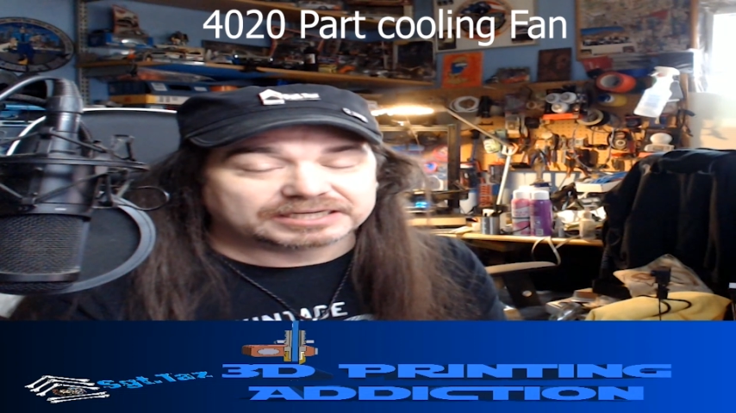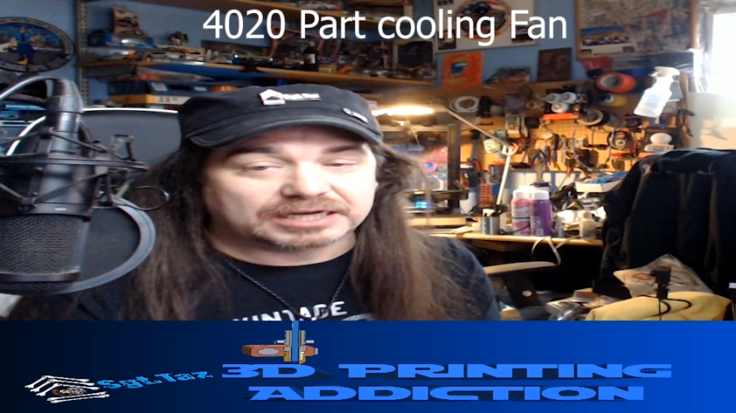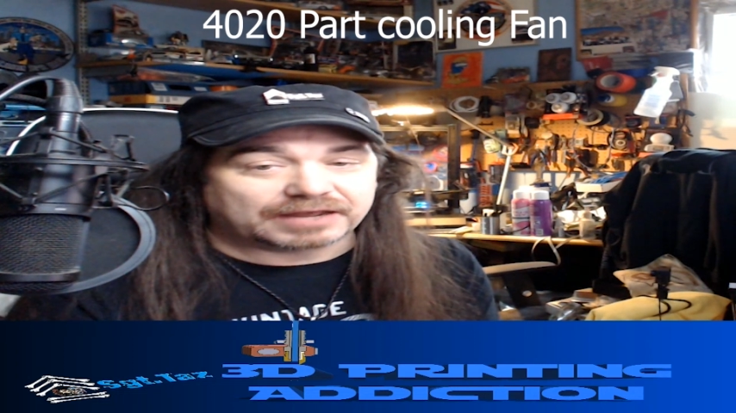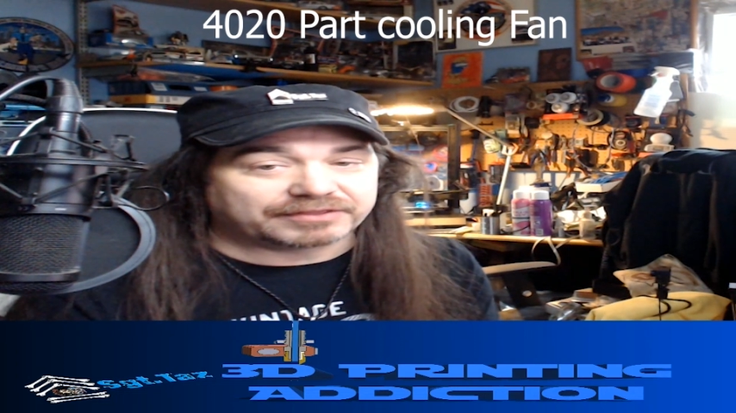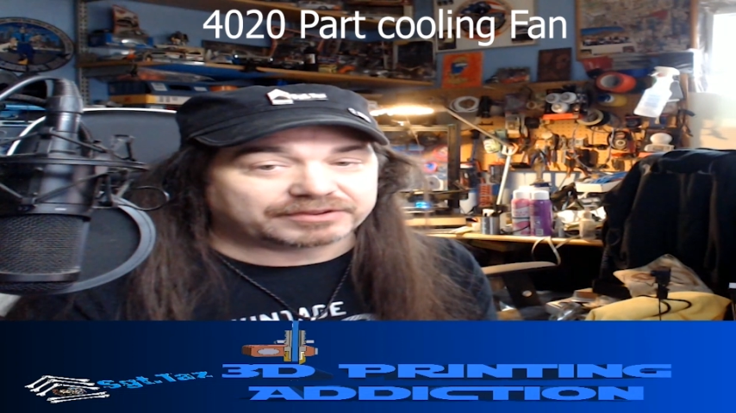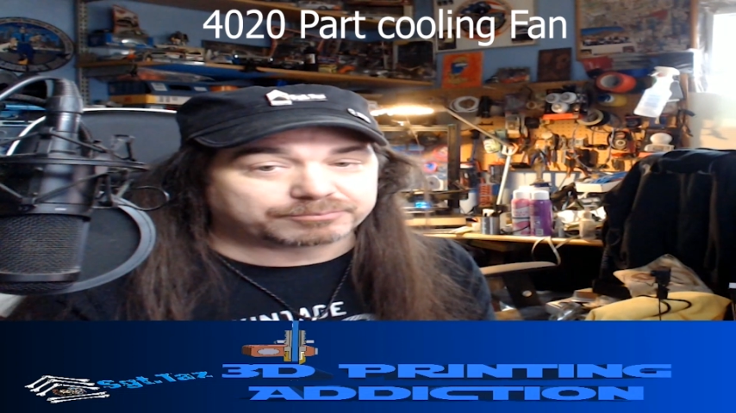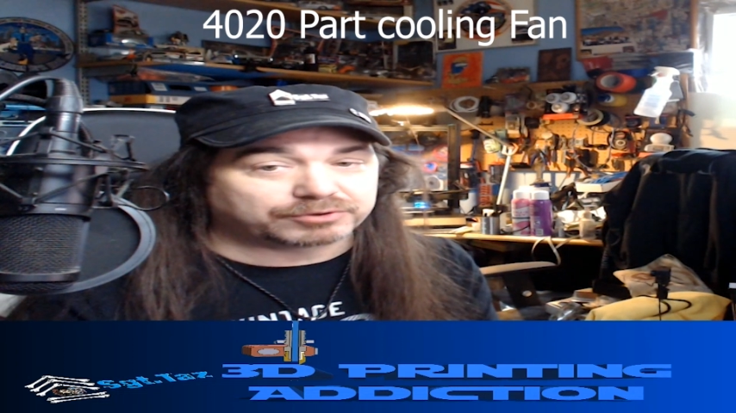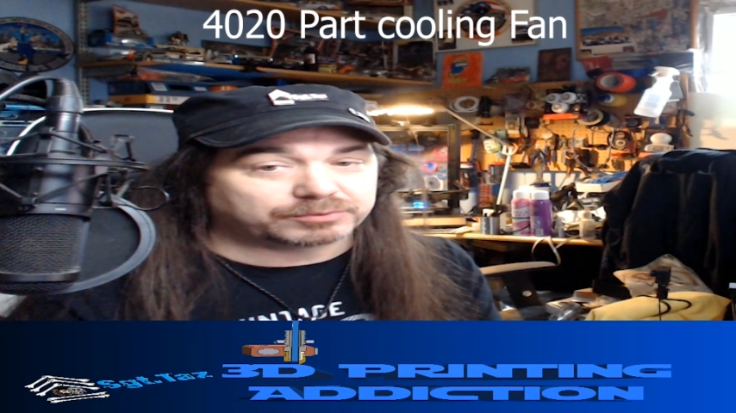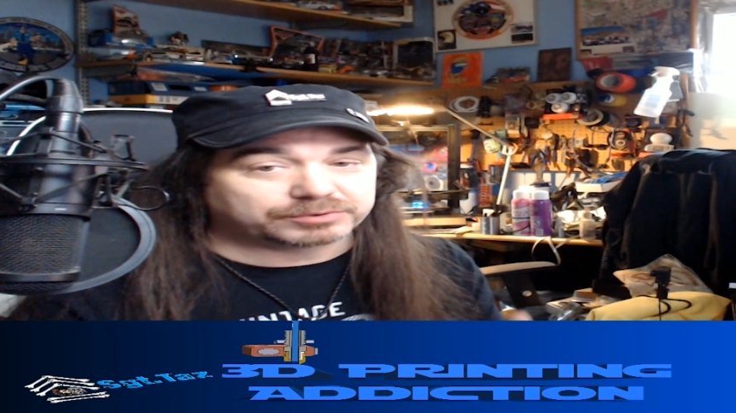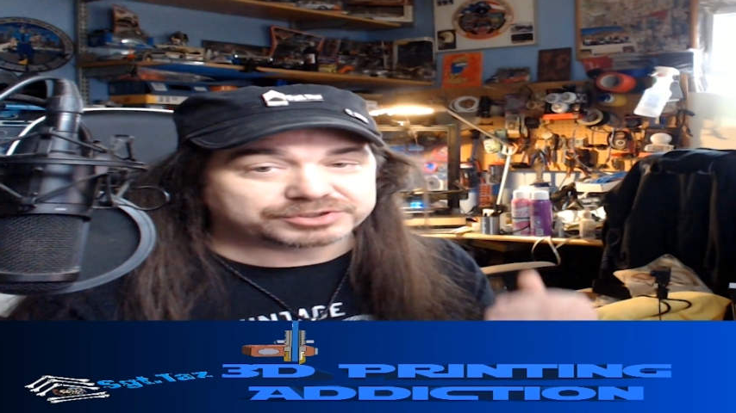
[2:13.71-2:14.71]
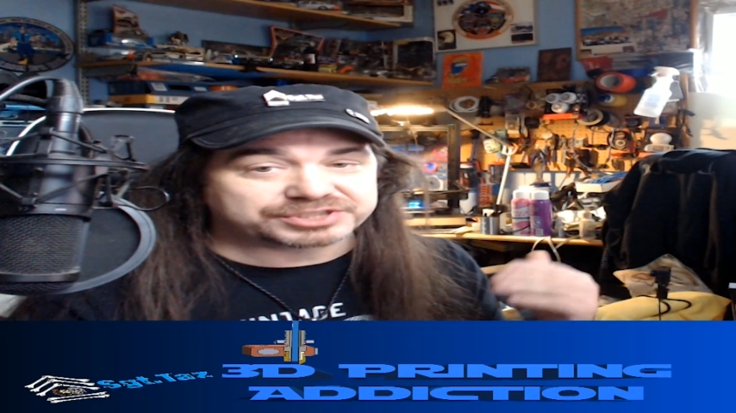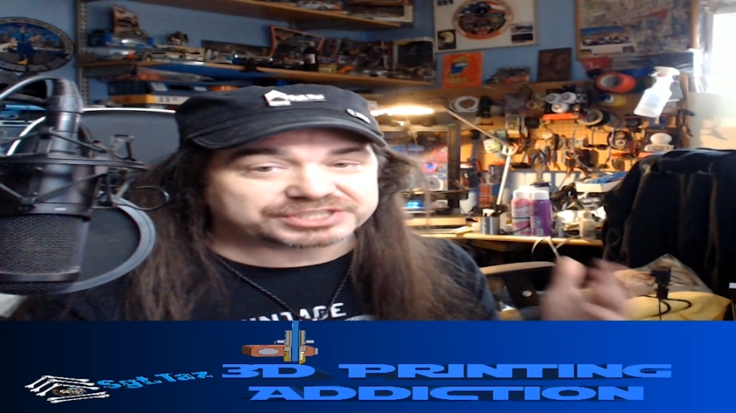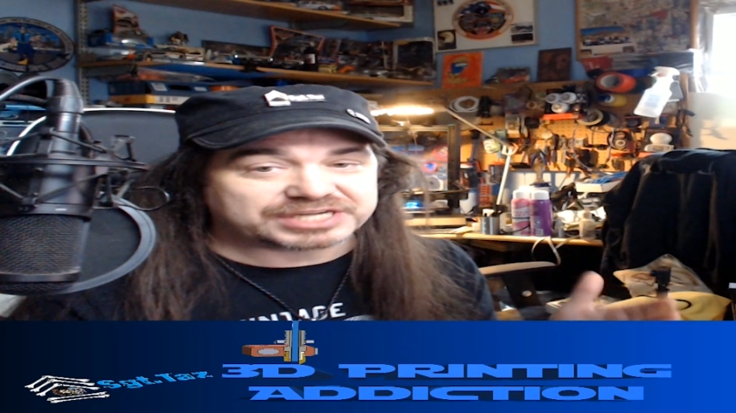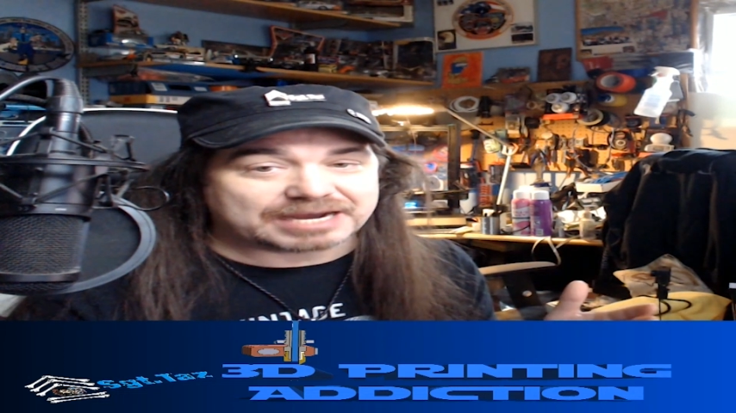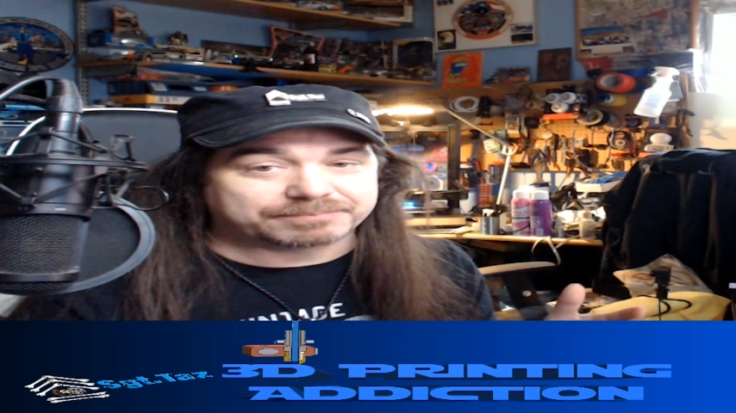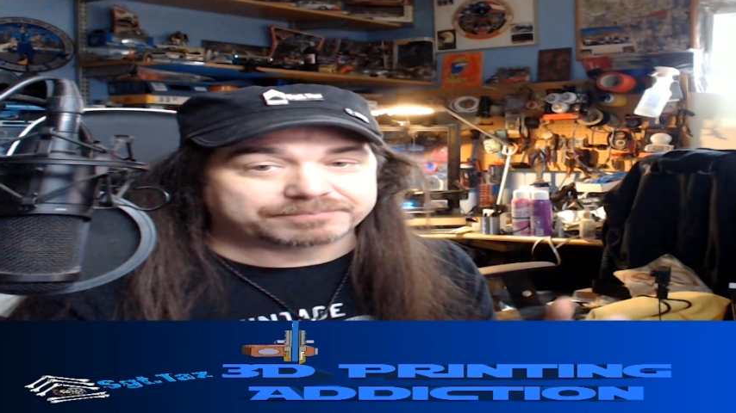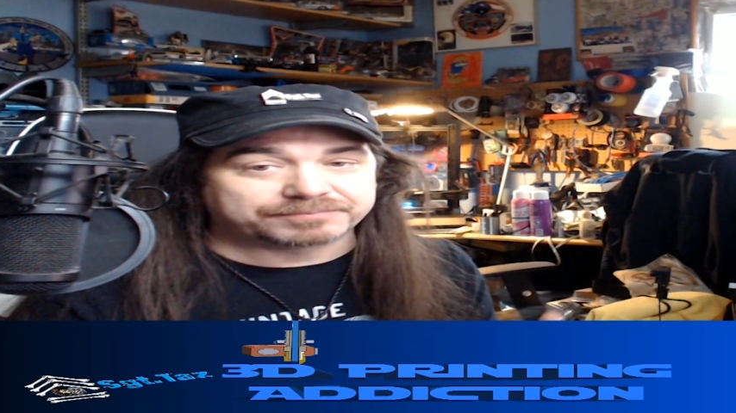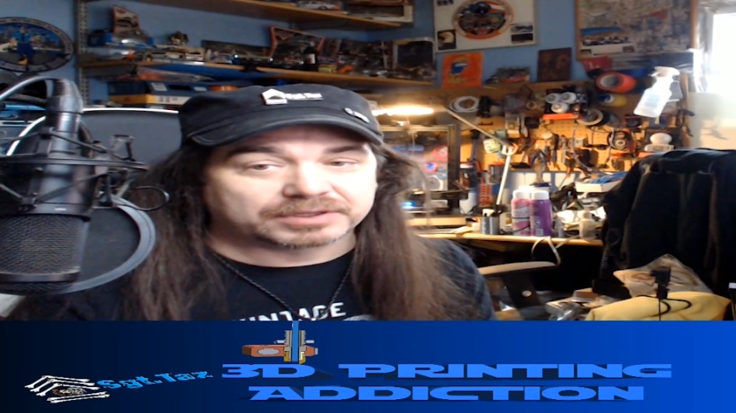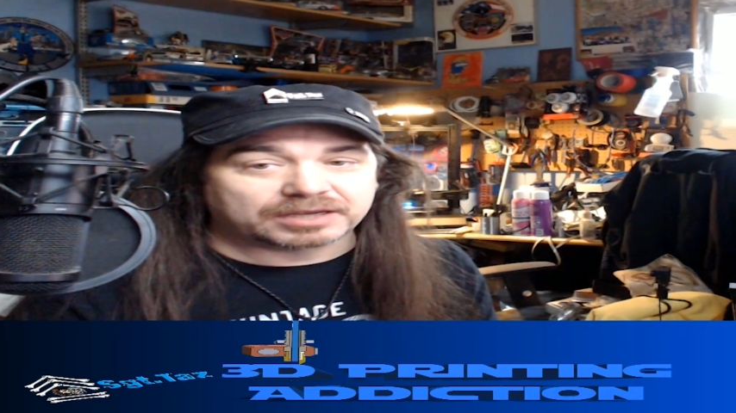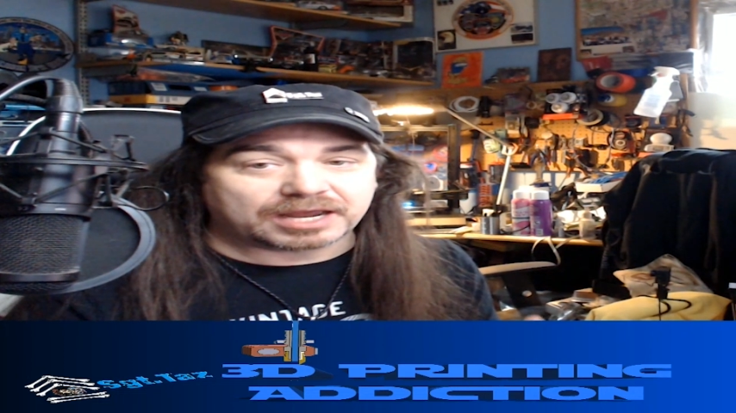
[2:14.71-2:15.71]
and then the print would just stop
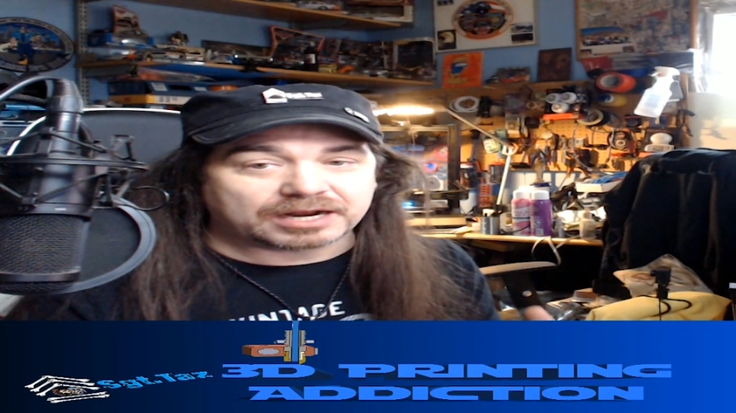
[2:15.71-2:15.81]
and